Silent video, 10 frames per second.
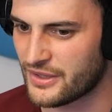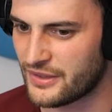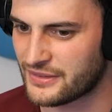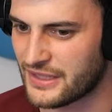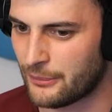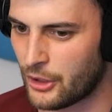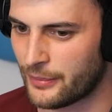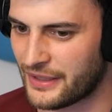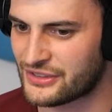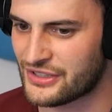It's that
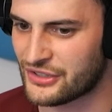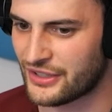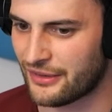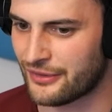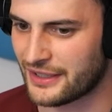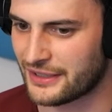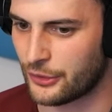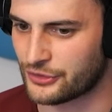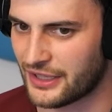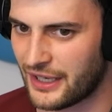moment. He's going to get really
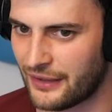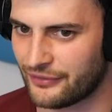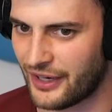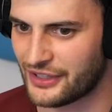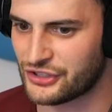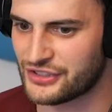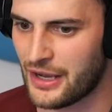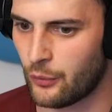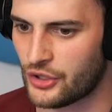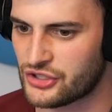close, like half a heart. He's just
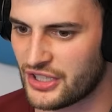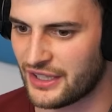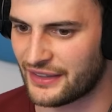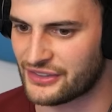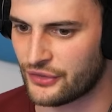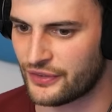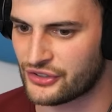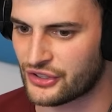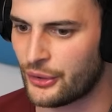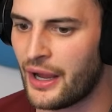there watching it like there's nothing
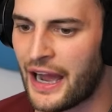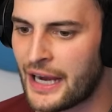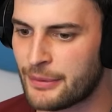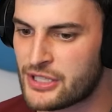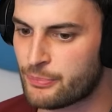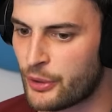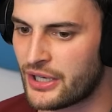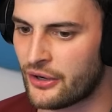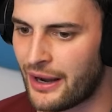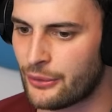else to do. I'd be
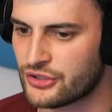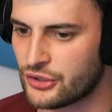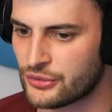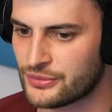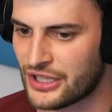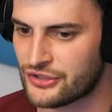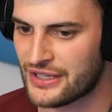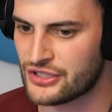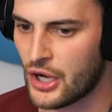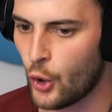sprinting around to use up saturation.